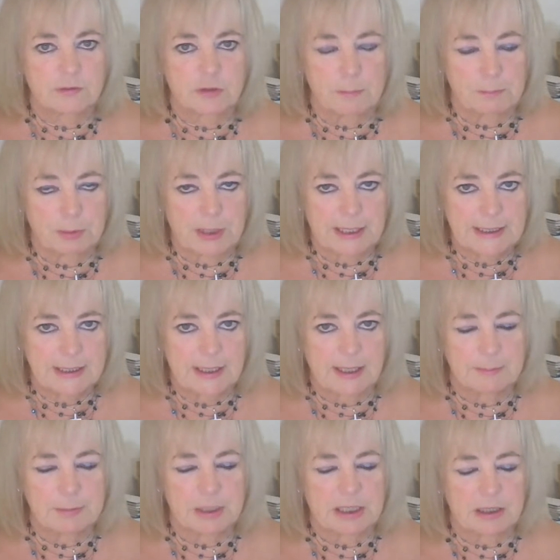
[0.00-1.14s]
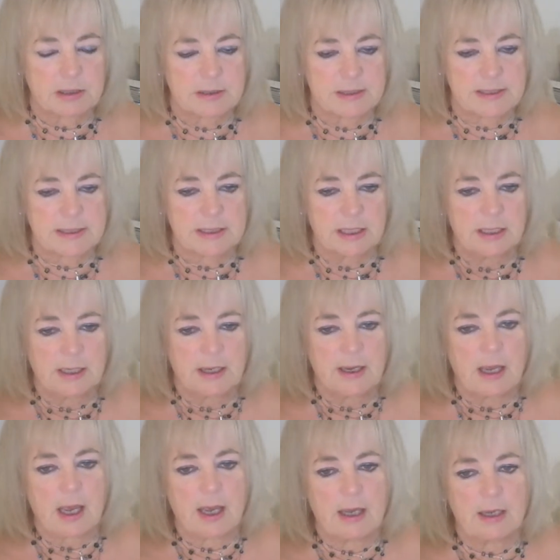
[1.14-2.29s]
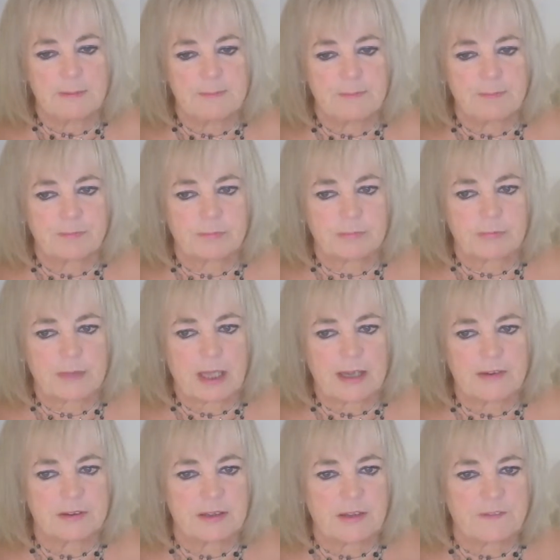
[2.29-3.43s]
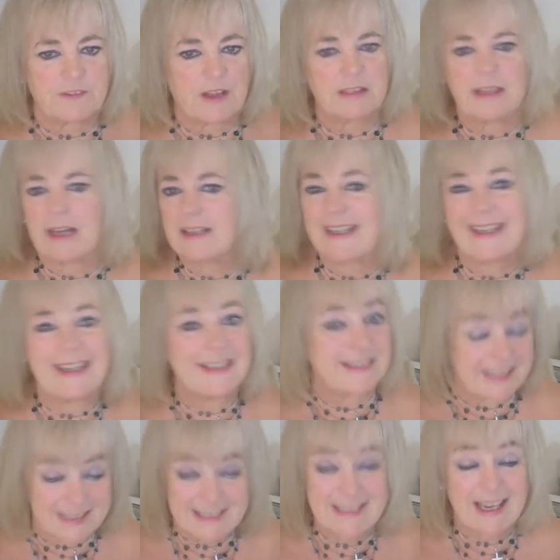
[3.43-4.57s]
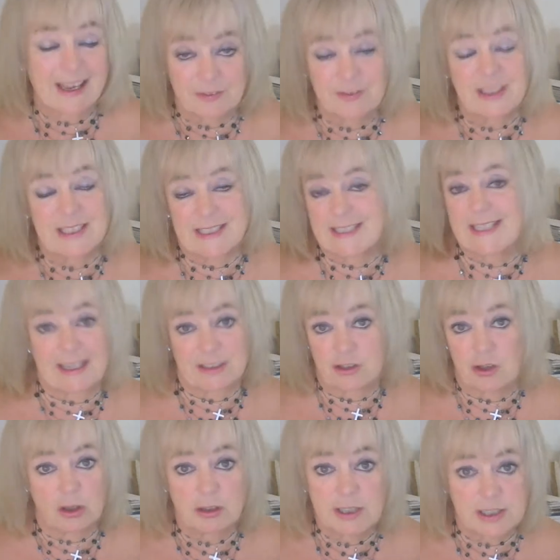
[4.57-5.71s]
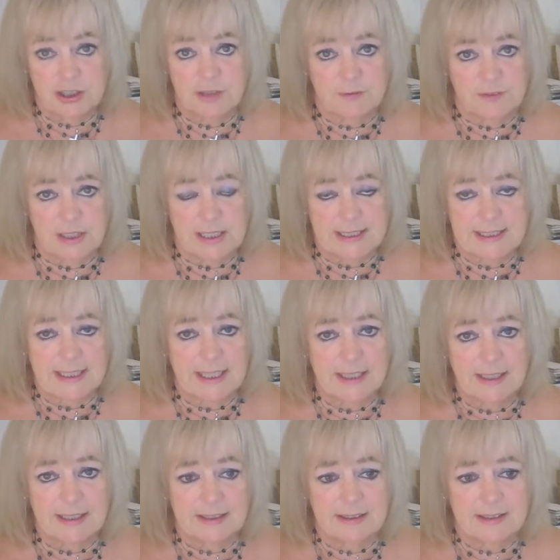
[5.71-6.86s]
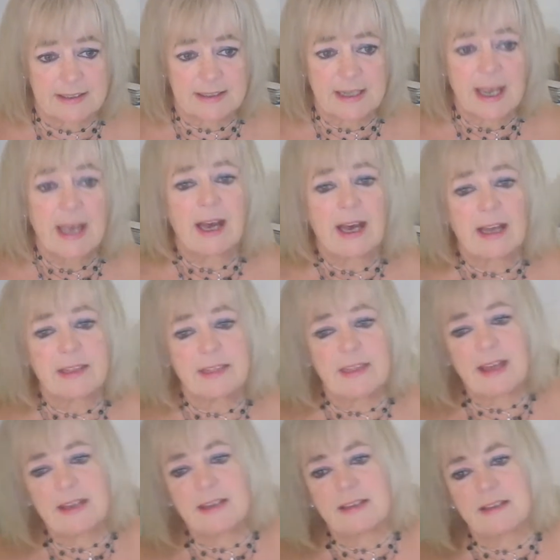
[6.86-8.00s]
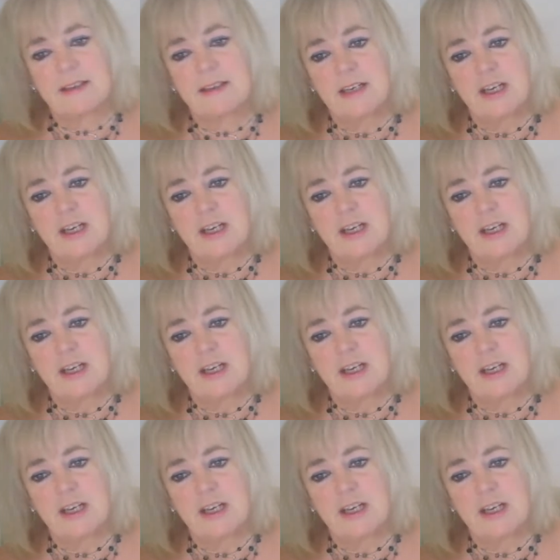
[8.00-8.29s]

completely because they felt like he did have inside knowledge of these killings. And then